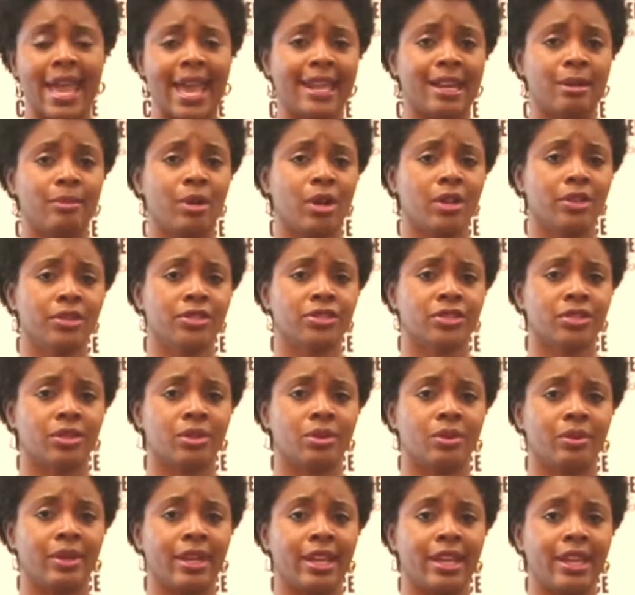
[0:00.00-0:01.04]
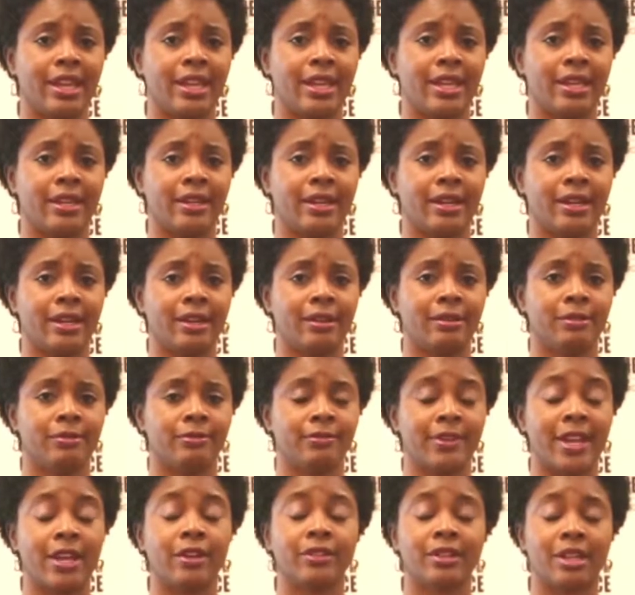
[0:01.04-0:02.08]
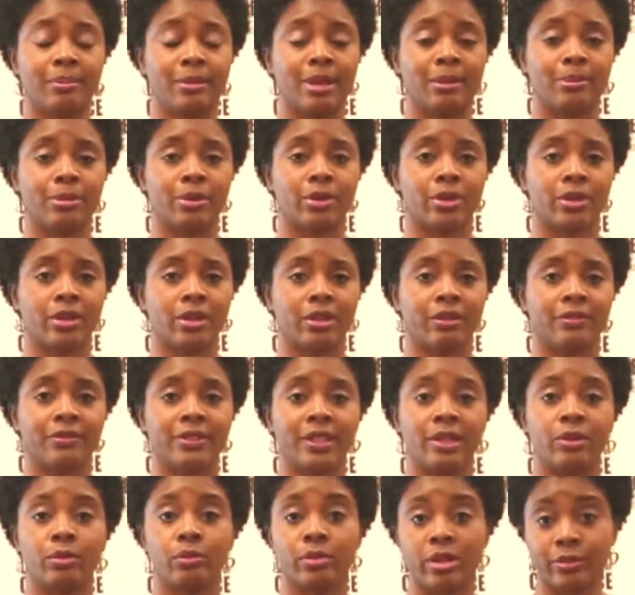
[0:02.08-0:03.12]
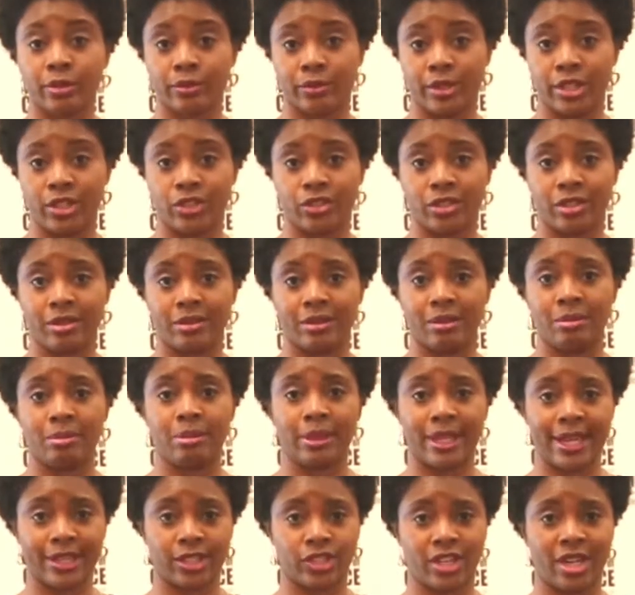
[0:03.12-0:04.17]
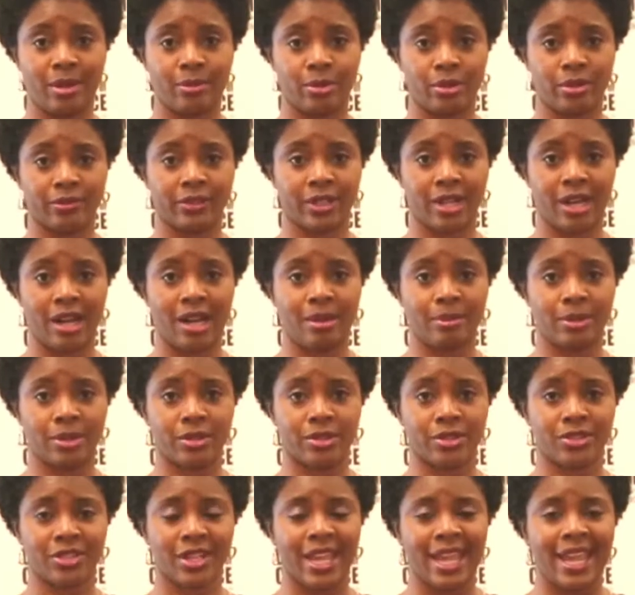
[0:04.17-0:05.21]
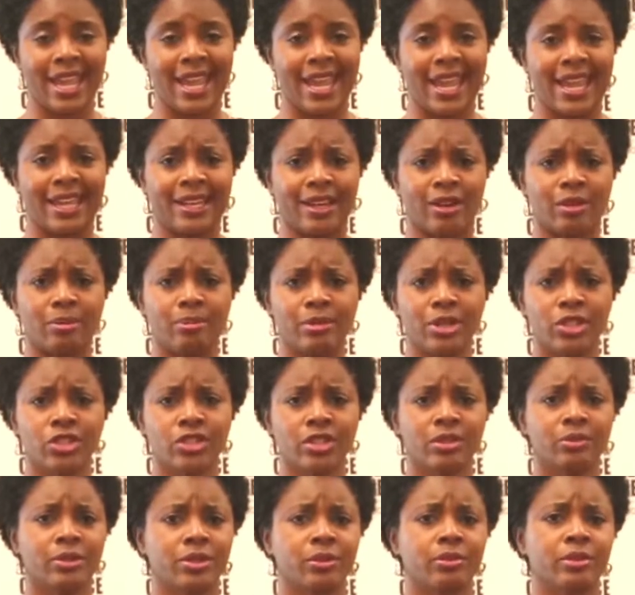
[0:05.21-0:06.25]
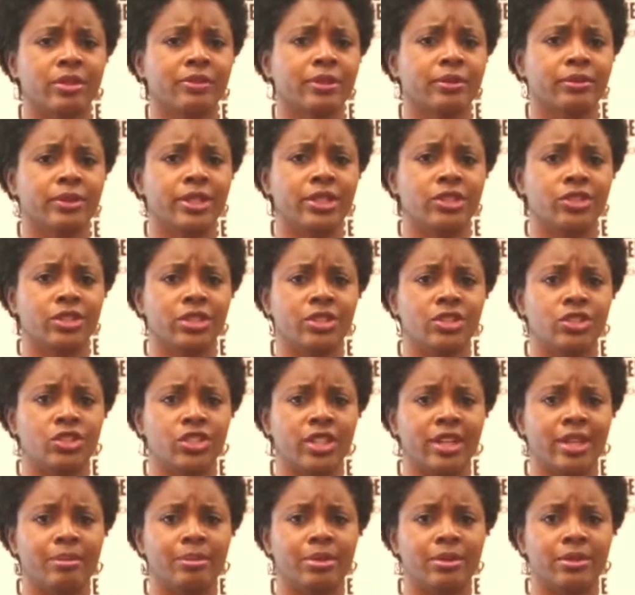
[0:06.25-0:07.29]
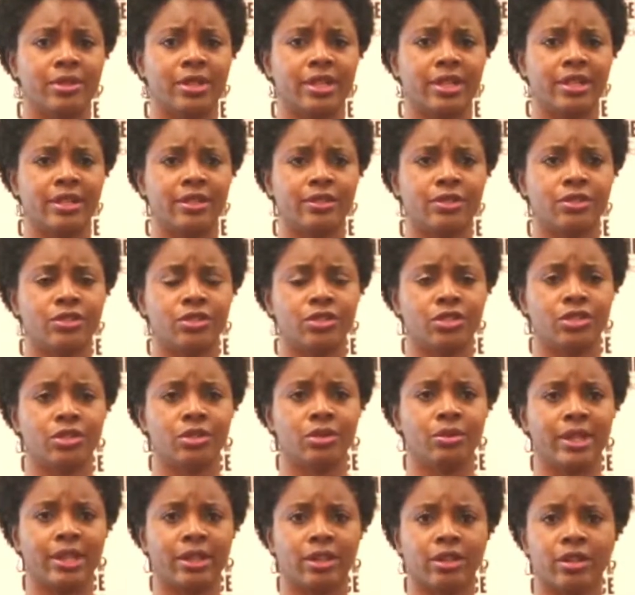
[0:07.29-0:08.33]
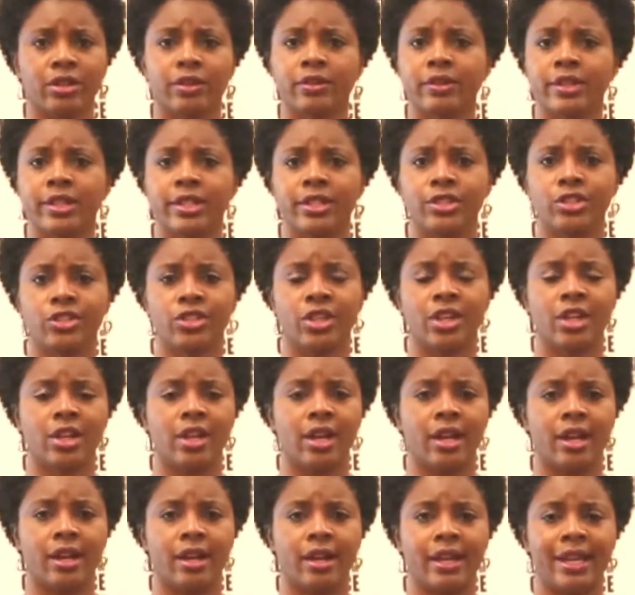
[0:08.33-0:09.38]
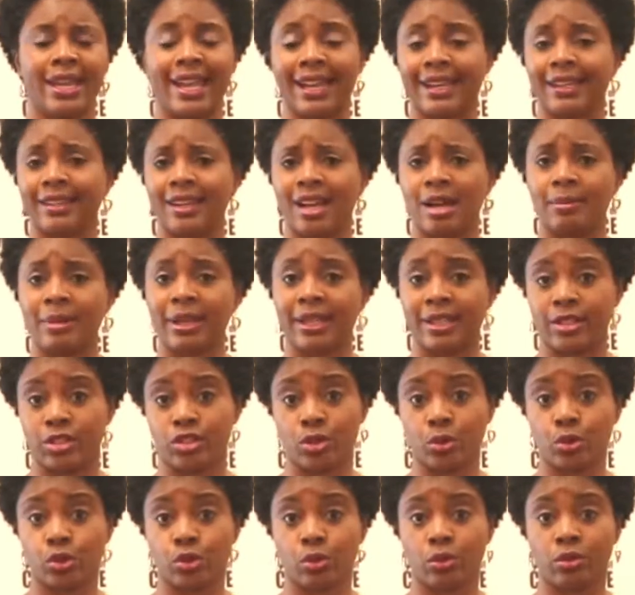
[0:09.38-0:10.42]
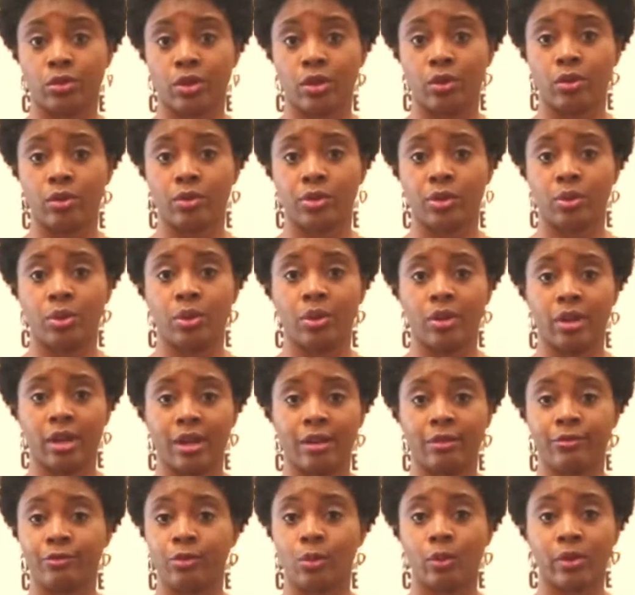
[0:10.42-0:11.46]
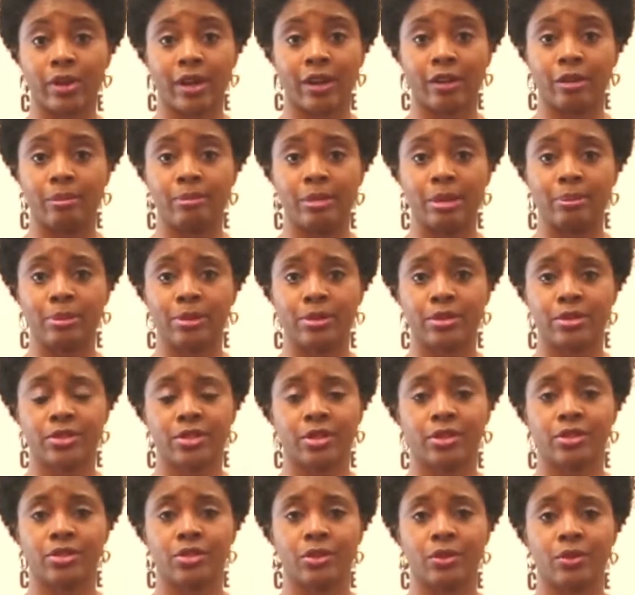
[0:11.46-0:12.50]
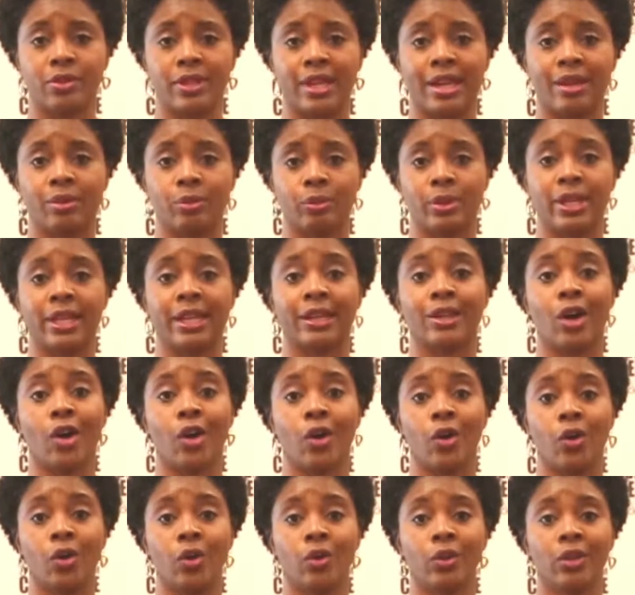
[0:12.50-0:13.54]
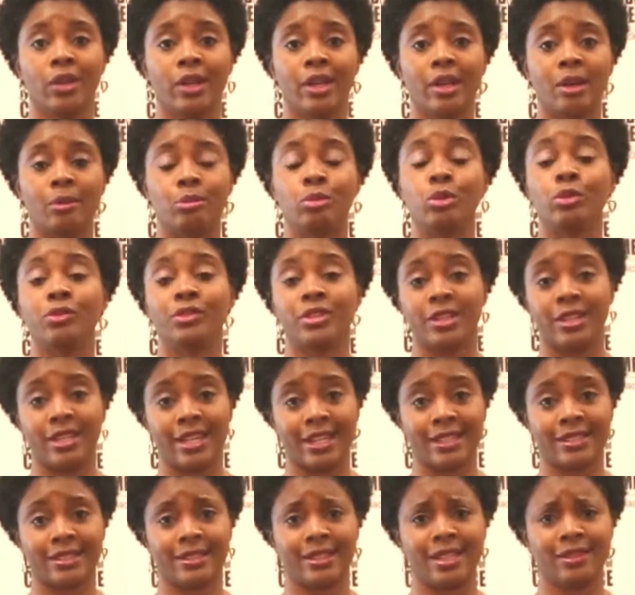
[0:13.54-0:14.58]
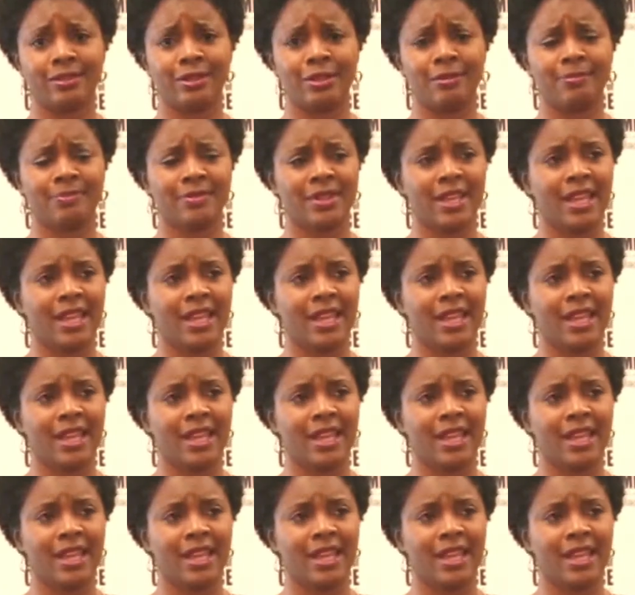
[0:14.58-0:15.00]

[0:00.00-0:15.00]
And I'm also a uh, founding member of the River Region Black Chamber of Commerce. And our mission with the River Region Chamber is to encourage uh, economic and social growth uh, for our members so that we can all move to the next level.